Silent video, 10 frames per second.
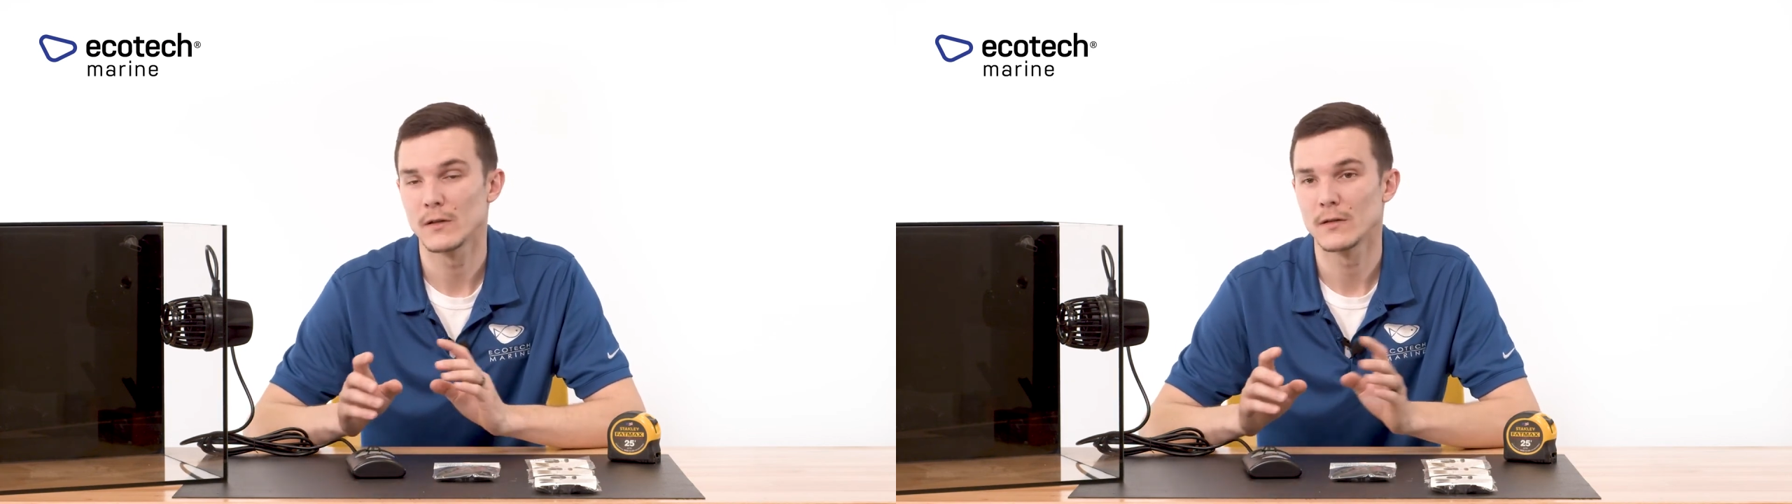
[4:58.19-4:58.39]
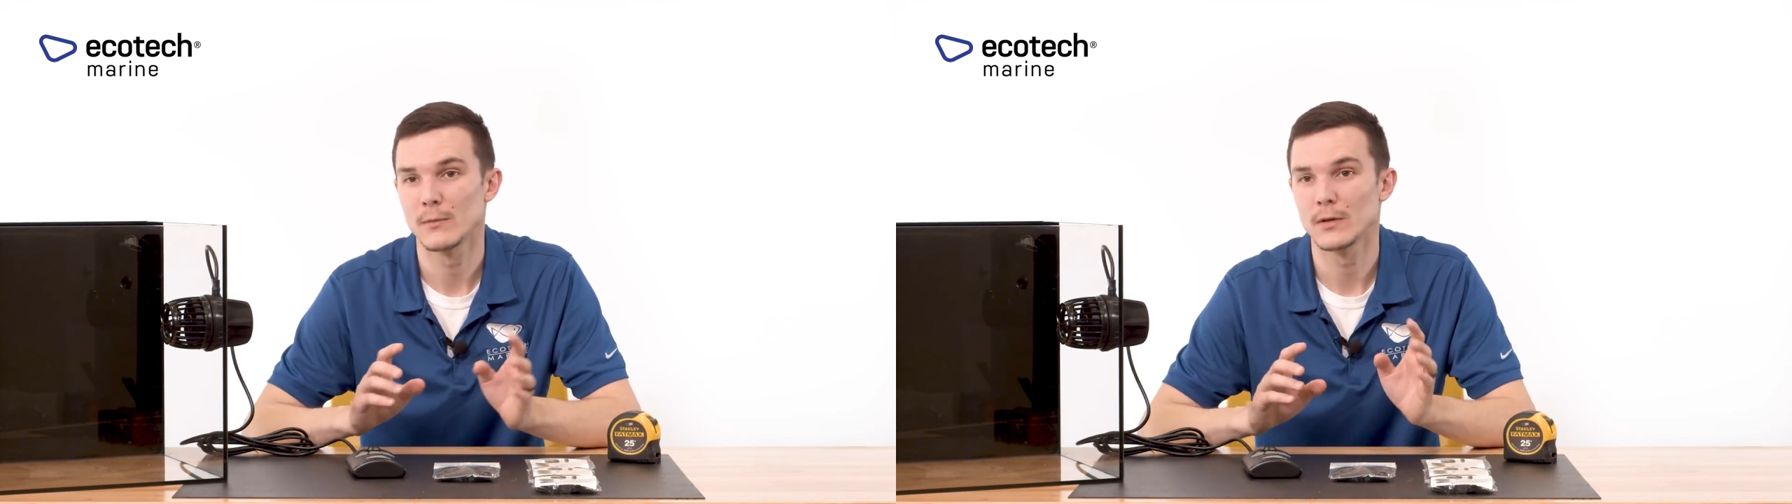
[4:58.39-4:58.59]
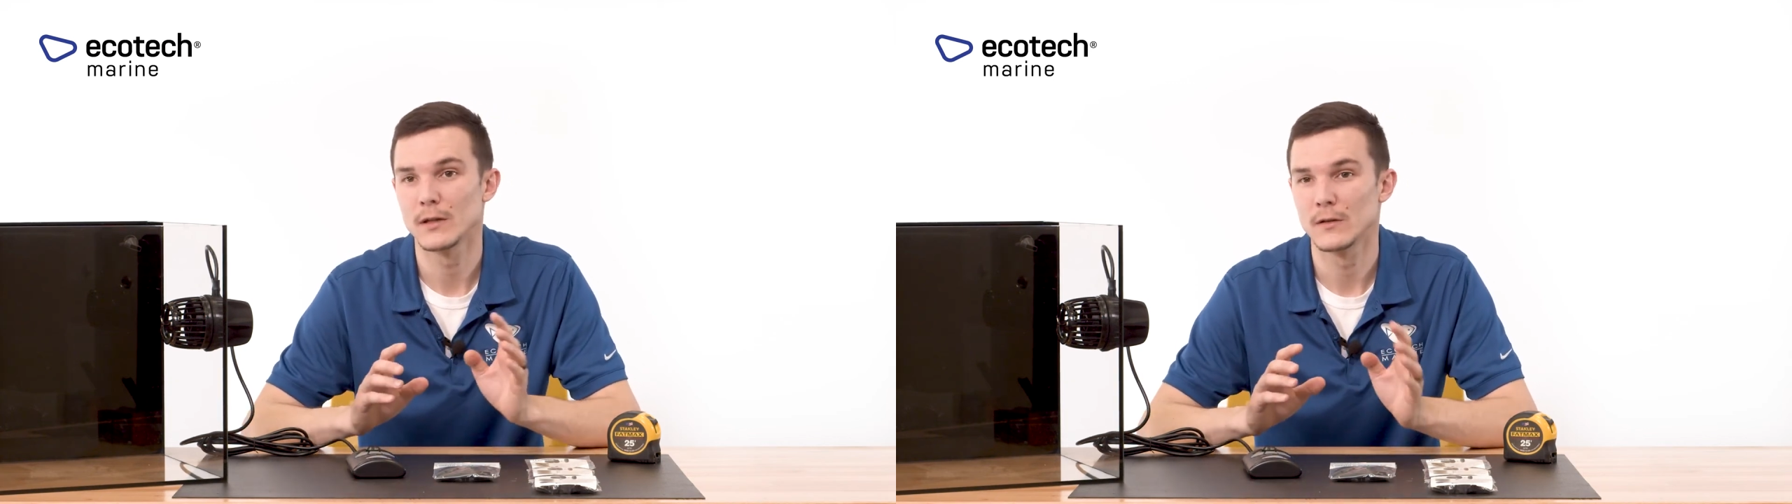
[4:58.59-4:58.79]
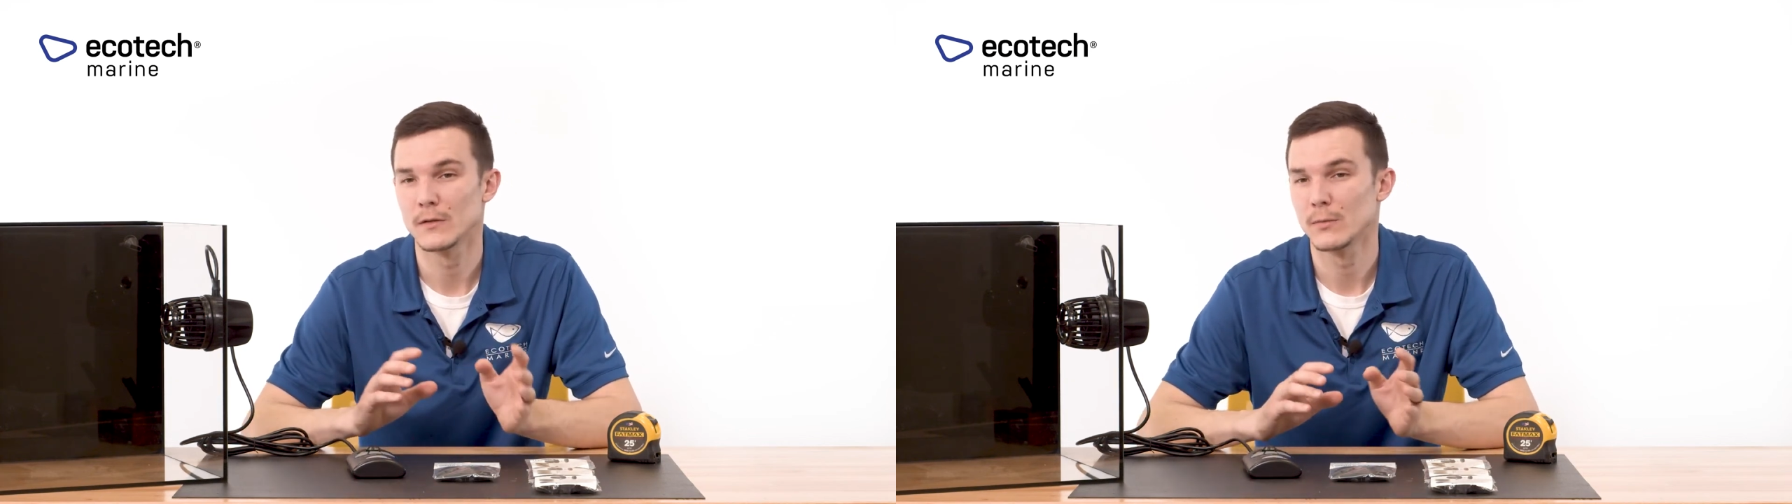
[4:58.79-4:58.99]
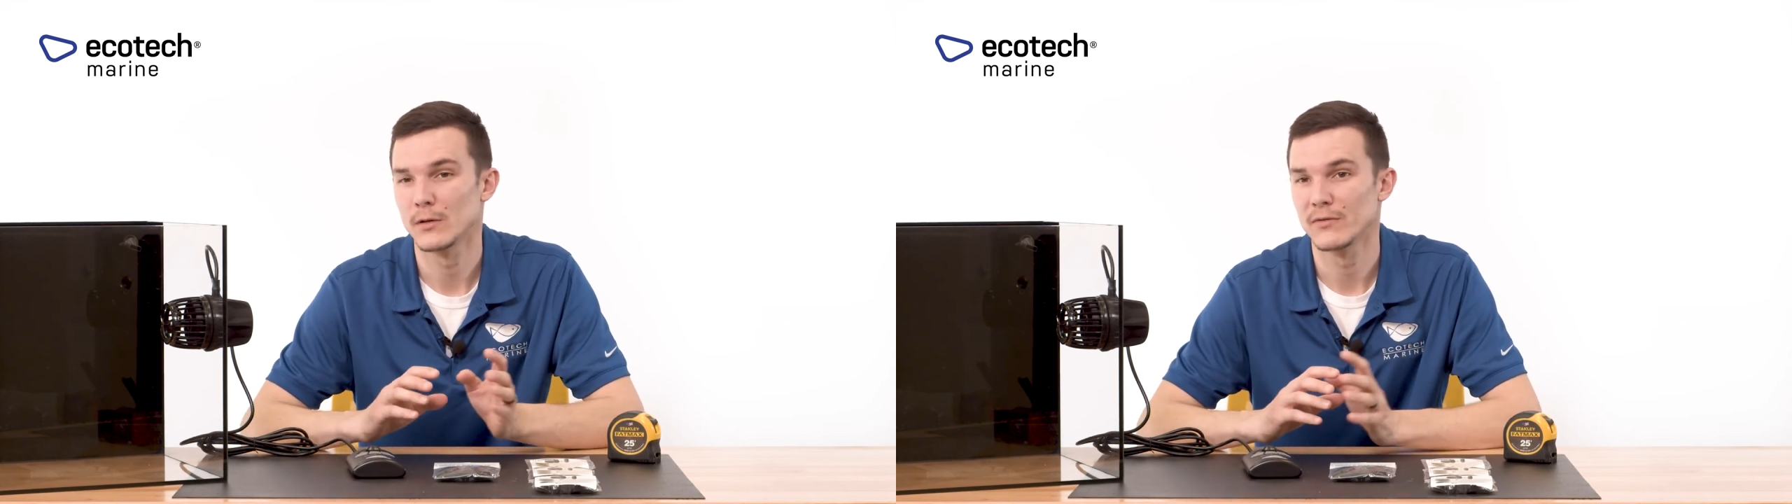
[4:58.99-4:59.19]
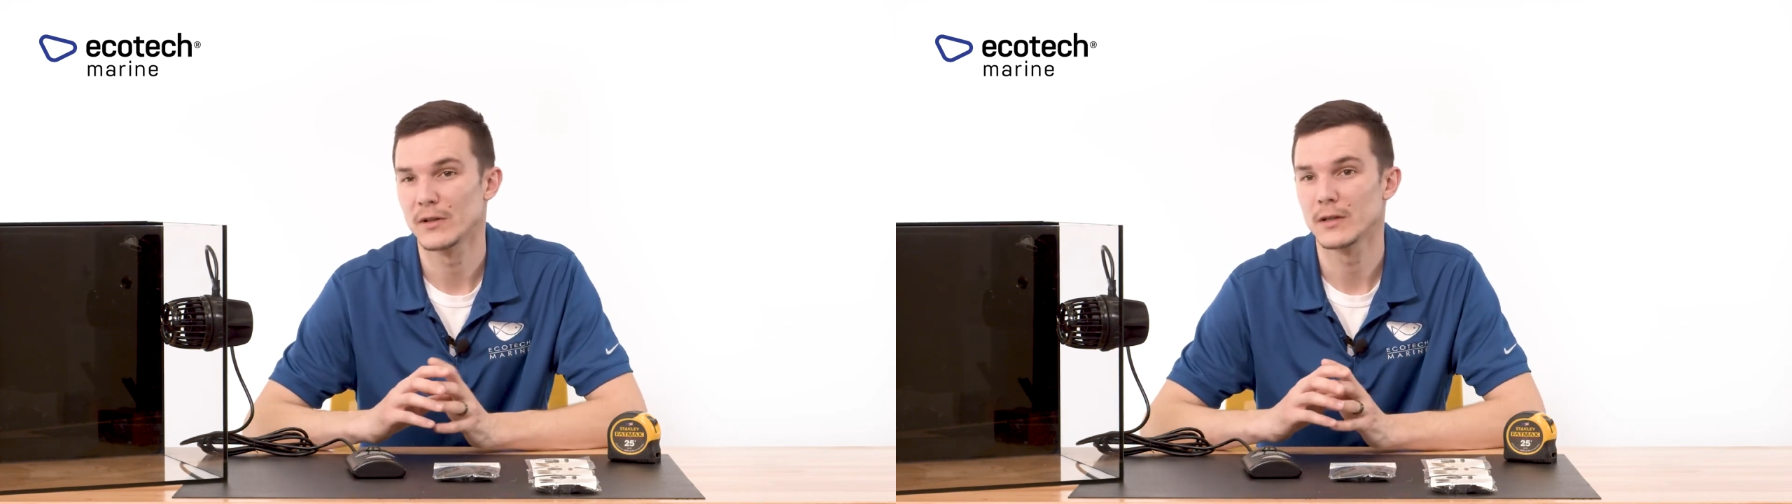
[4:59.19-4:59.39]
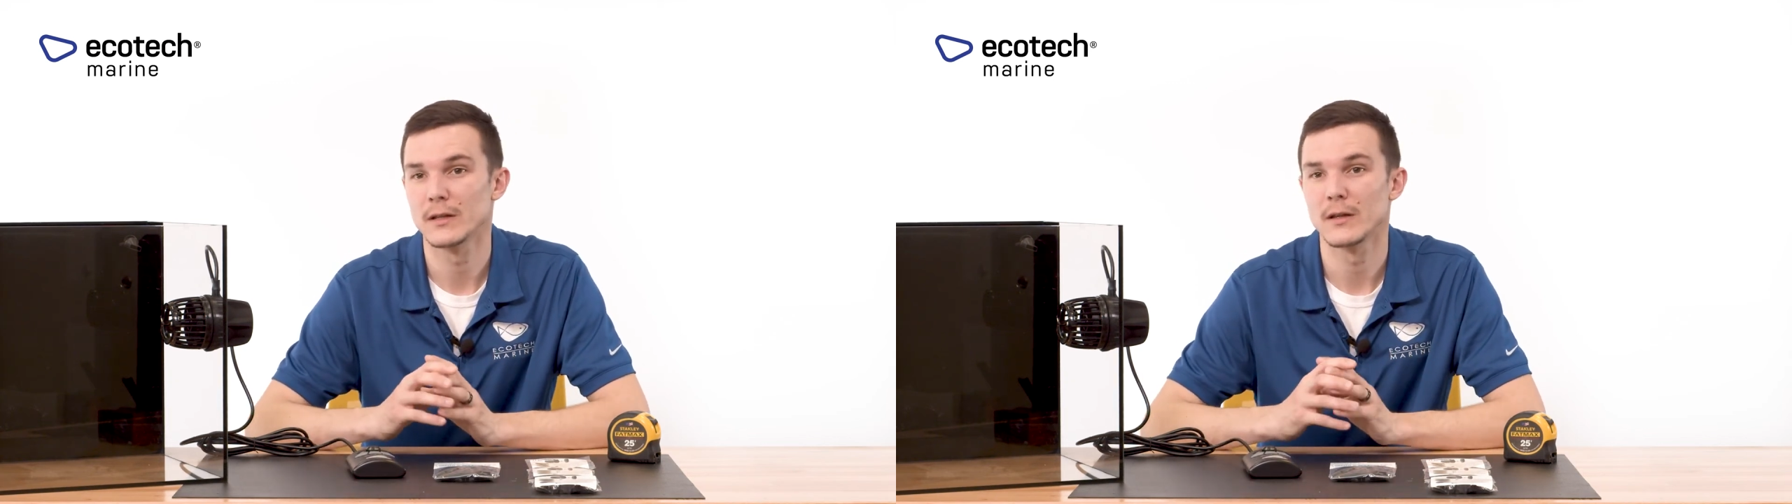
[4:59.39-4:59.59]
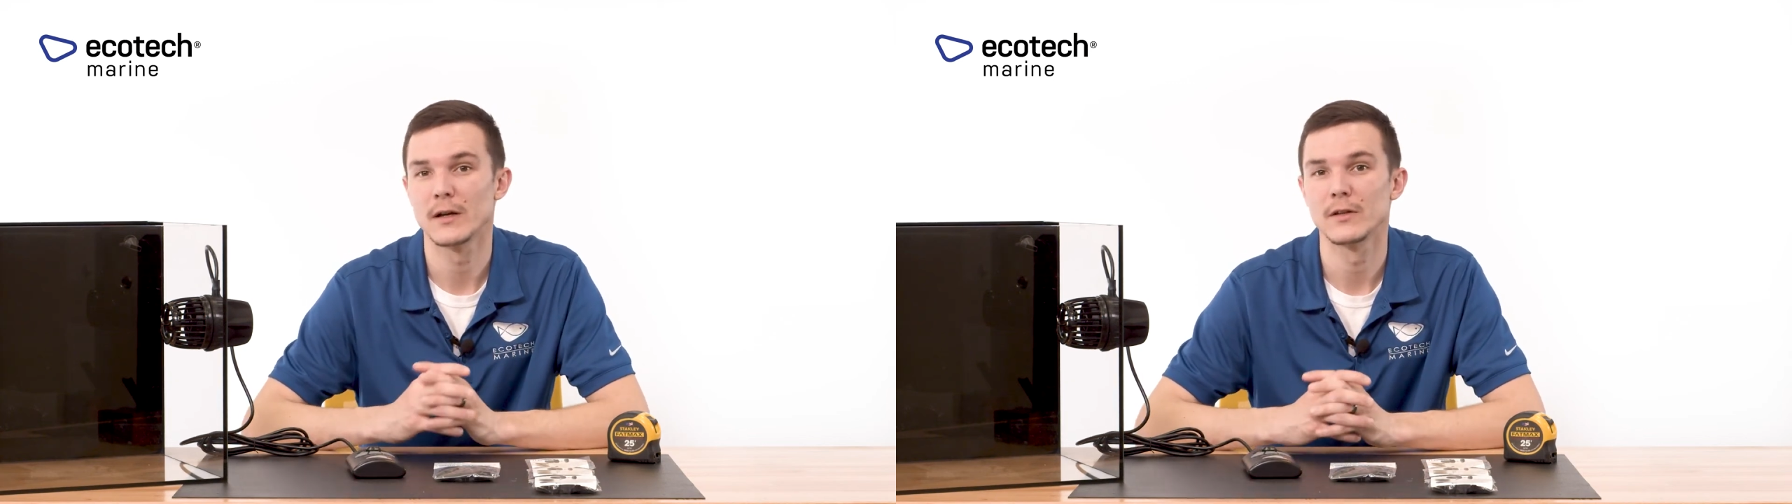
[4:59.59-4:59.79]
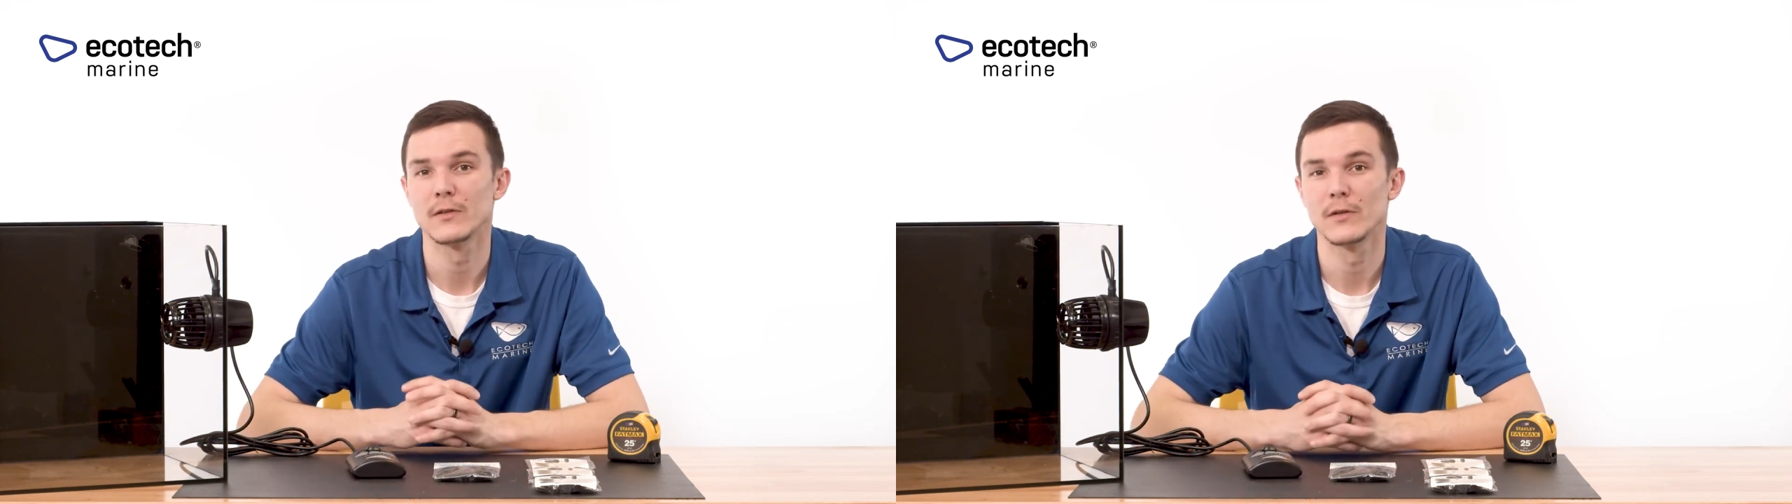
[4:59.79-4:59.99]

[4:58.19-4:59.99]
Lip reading: assembly isn't perfectly aligned